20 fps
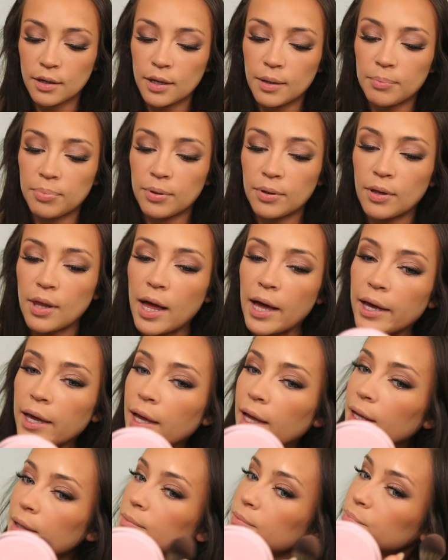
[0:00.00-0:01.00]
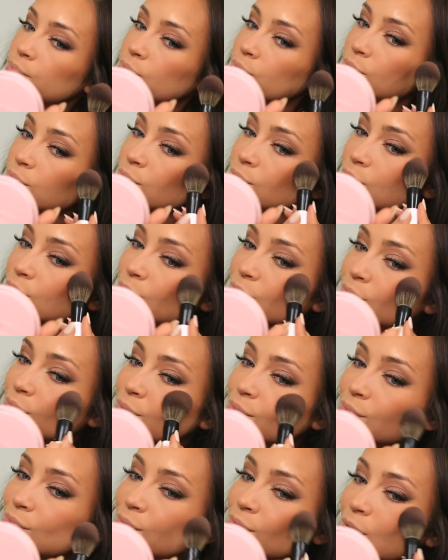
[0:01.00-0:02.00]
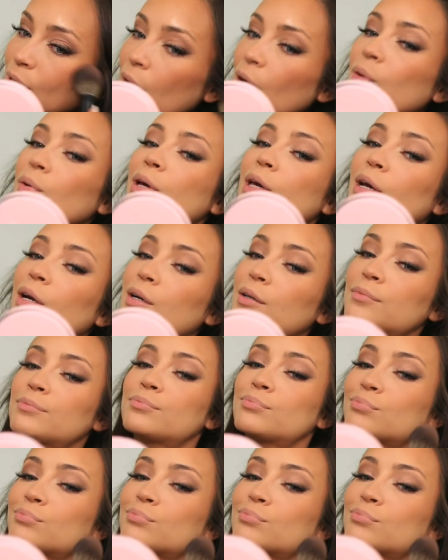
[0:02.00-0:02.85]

apply it out here.